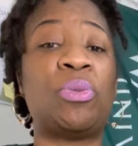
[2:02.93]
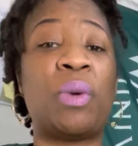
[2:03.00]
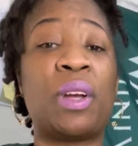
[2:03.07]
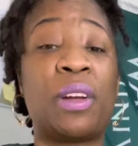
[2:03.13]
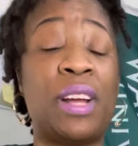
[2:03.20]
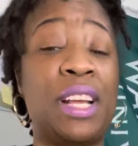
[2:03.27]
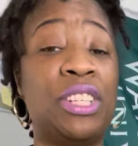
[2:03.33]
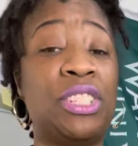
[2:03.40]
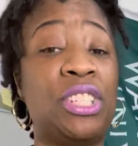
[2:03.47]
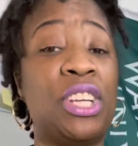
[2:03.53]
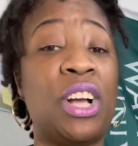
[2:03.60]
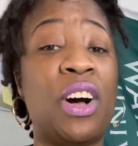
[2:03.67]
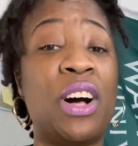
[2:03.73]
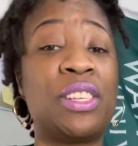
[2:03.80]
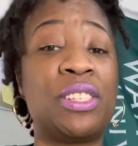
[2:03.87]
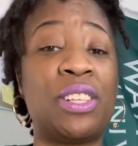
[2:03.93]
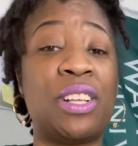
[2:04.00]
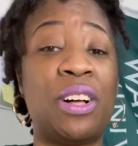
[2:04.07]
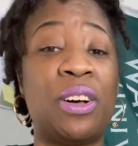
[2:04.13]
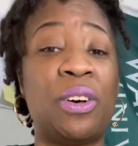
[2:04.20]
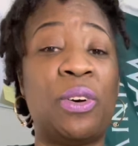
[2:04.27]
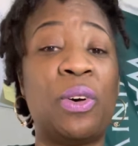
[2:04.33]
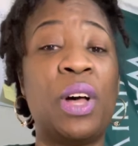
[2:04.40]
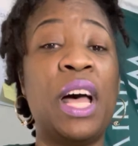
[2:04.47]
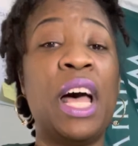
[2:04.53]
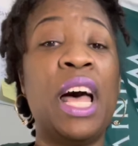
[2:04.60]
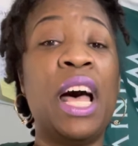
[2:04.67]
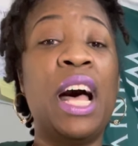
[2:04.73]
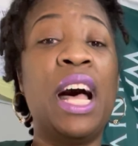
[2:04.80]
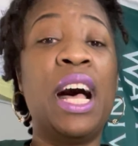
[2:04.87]
worker. And she also
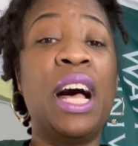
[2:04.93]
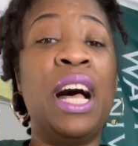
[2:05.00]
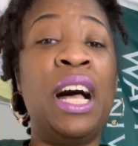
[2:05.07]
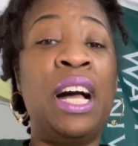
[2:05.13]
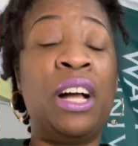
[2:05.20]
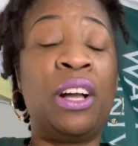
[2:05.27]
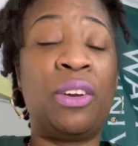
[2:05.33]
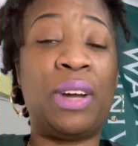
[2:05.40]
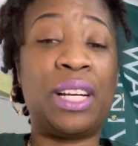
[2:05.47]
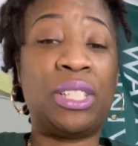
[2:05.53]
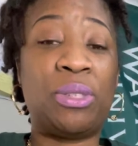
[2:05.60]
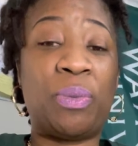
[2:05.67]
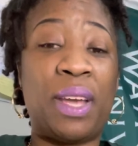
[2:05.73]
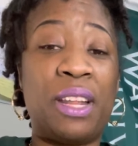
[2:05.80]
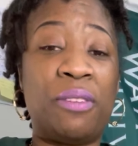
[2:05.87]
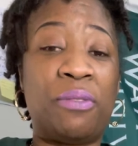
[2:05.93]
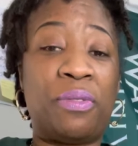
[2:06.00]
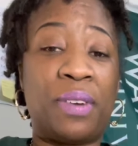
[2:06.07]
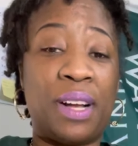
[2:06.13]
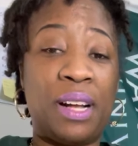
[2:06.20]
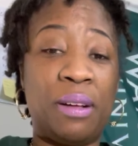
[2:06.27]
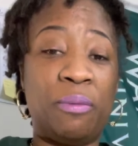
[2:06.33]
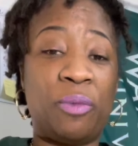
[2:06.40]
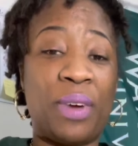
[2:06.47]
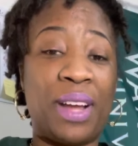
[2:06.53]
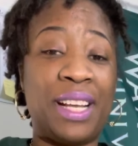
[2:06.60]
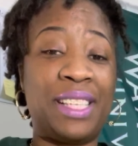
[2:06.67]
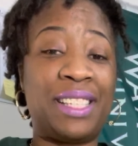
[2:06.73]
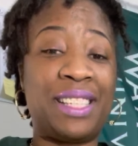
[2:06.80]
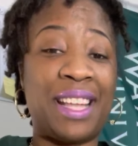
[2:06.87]
graduated from
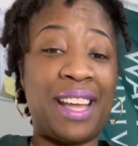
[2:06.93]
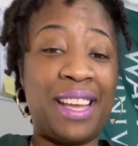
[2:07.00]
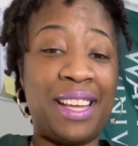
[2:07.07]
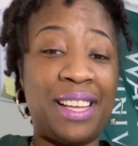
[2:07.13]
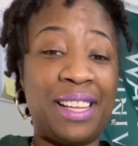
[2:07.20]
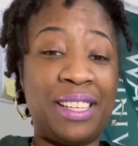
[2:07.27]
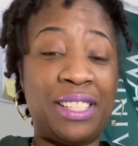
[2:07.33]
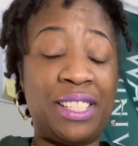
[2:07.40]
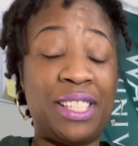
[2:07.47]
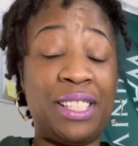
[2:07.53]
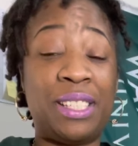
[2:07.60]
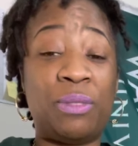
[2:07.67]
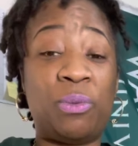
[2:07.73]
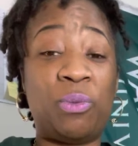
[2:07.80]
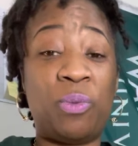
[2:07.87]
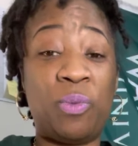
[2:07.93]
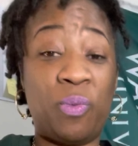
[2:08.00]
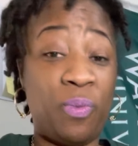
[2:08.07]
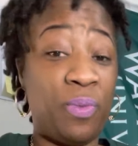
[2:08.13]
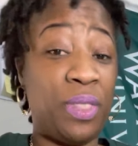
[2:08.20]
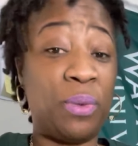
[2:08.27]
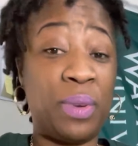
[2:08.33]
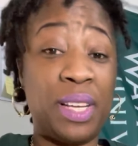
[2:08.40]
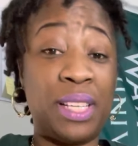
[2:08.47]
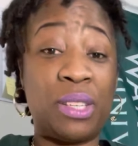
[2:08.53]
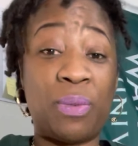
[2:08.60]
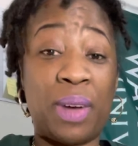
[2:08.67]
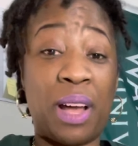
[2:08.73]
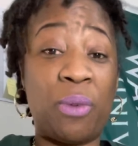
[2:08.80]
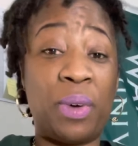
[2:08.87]
Wayne State, and she's the reason
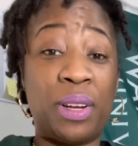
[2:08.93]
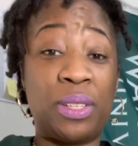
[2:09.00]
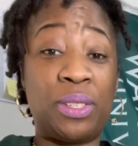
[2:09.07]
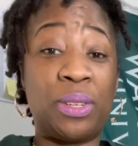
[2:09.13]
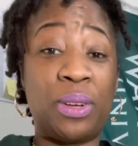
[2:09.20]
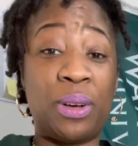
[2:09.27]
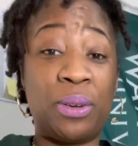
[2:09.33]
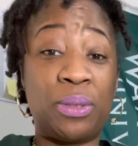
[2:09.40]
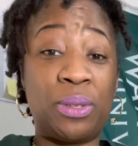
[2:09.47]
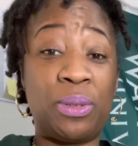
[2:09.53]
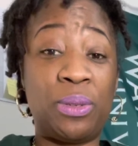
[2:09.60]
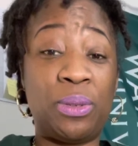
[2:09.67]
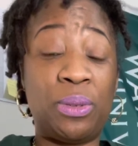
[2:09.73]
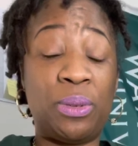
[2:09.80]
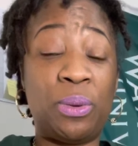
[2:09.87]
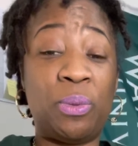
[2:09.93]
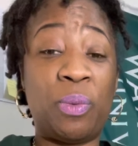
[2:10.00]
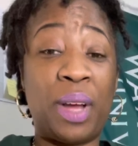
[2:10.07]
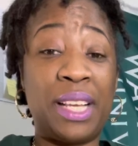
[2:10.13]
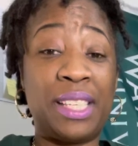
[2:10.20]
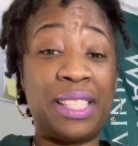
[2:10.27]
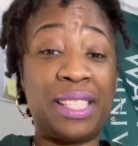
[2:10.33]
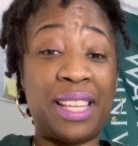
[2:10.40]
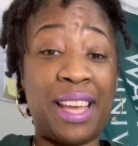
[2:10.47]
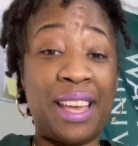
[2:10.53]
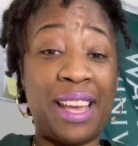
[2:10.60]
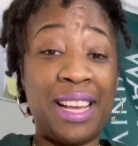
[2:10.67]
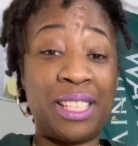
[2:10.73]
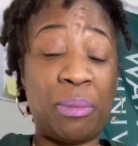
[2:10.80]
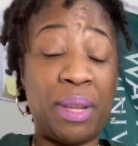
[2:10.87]
why I wanted to go to Wayne
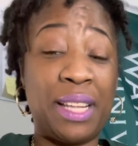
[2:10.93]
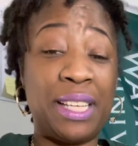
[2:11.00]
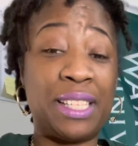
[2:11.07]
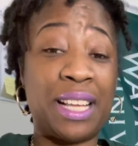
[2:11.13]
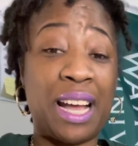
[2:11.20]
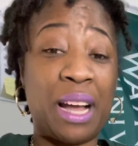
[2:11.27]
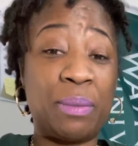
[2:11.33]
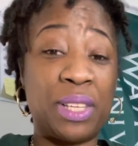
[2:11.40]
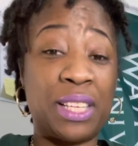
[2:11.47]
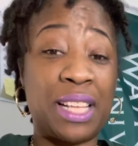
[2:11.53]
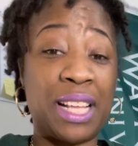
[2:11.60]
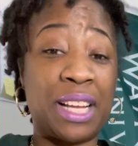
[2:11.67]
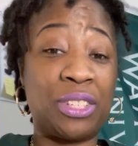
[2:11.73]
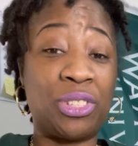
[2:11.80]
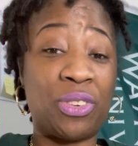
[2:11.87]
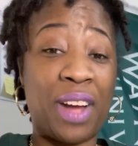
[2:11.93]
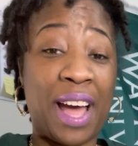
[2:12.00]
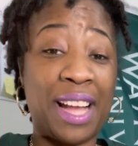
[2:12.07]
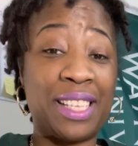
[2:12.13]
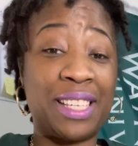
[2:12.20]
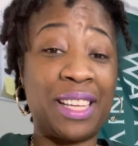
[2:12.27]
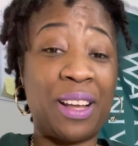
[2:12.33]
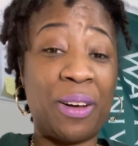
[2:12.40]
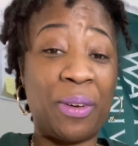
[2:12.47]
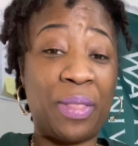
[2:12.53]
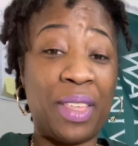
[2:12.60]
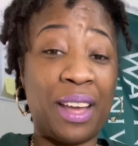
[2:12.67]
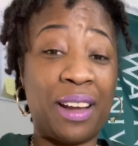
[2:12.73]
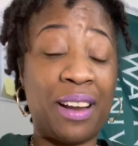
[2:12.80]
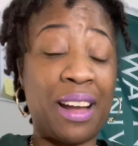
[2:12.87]
State. As many times as I tried to go
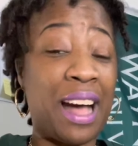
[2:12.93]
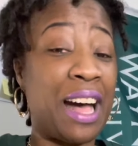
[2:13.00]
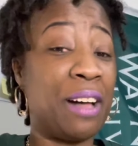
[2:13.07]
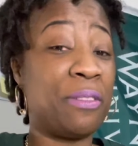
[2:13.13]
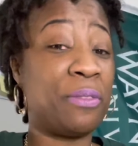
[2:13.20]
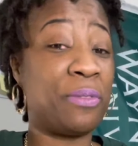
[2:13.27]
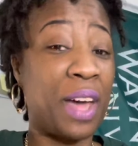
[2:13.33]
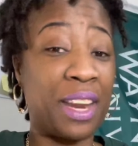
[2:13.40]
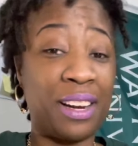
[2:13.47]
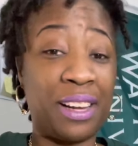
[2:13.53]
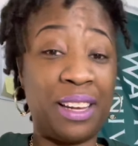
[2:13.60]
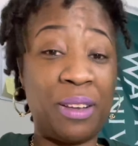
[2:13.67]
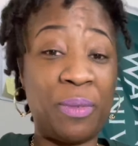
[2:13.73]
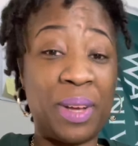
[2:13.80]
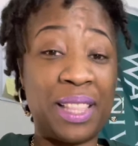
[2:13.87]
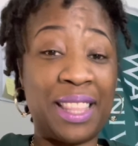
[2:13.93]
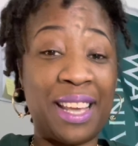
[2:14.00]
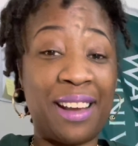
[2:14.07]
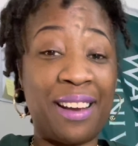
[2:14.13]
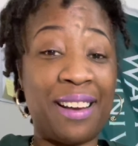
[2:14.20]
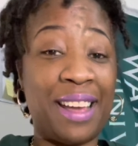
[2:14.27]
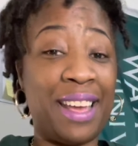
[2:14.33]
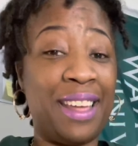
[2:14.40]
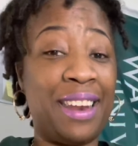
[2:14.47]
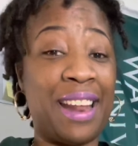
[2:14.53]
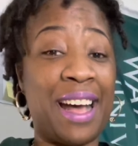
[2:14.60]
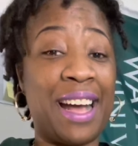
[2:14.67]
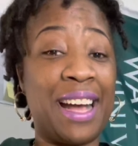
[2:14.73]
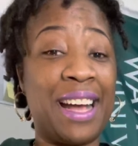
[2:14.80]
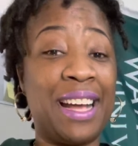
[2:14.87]
there, I finally went there
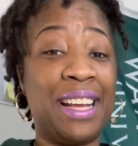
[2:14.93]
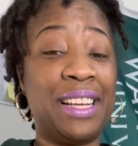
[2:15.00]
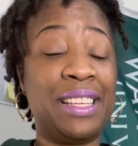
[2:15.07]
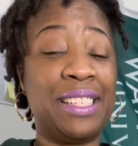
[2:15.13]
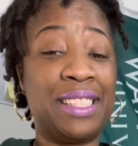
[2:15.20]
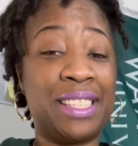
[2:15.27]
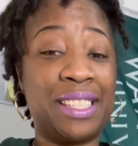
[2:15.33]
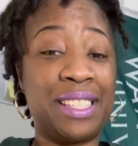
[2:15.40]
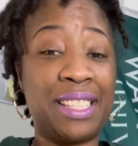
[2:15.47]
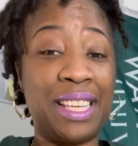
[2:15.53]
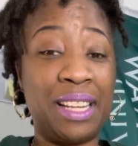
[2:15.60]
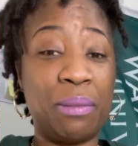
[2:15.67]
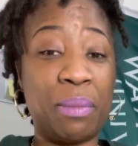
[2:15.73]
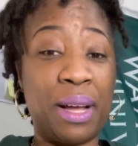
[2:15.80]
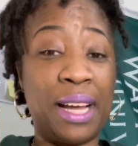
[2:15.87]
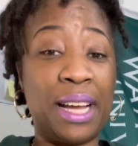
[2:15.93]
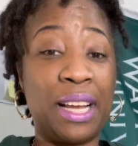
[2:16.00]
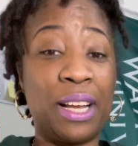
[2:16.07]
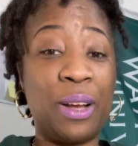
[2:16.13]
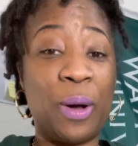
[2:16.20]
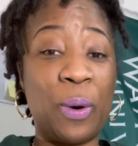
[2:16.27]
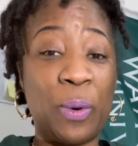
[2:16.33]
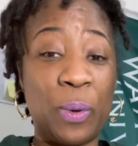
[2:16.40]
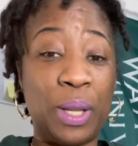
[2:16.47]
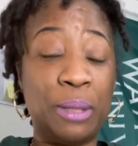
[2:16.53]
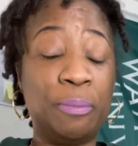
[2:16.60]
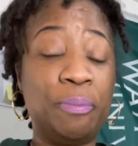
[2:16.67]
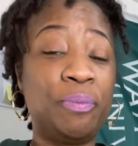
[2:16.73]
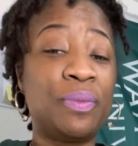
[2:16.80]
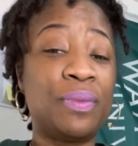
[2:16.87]
and I succeeded my goal.
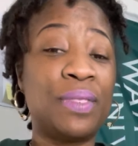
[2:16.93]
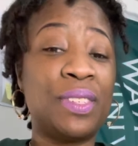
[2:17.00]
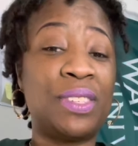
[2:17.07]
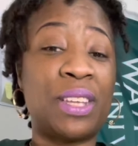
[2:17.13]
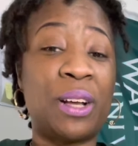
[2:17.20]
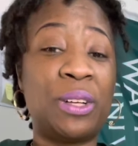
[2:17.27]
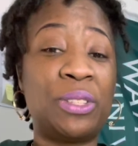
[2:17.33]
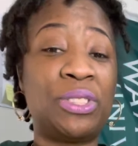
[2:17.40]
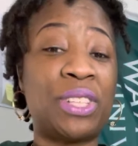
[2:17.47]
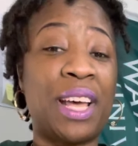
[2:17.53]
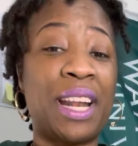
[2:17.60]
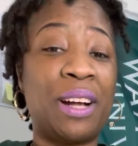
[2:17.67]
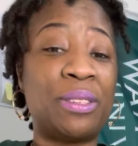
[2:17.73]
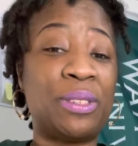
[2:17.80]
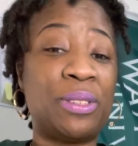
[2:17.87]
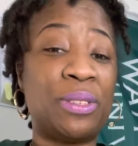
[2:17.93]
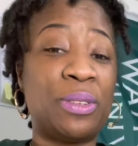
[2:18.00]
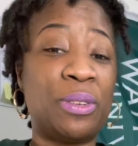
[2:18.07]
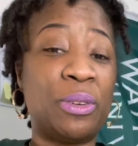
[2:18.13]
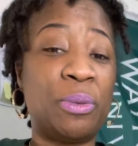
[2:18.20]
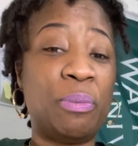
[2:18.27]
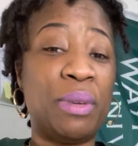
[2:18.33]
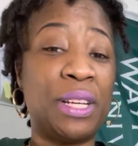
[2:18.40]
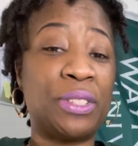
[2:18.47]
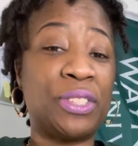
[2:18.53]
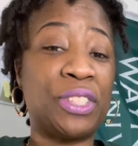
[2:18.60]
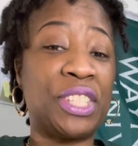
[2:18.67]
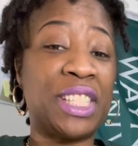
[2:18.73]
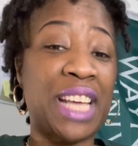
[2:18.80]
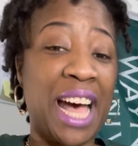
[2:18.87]
So shout out to
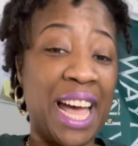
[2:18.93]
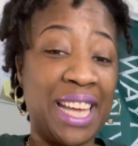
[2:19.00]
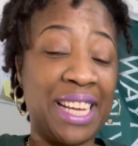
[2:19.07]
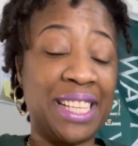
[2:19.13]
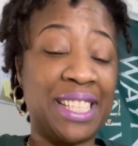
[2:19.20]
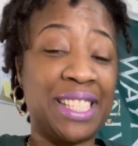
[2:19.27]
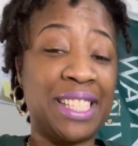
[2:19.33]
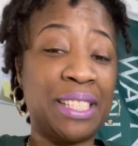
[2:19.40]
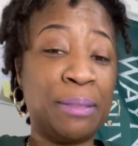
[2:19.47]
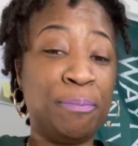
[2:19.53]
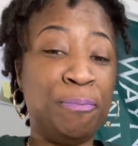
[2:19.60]
Beatrice Tyus.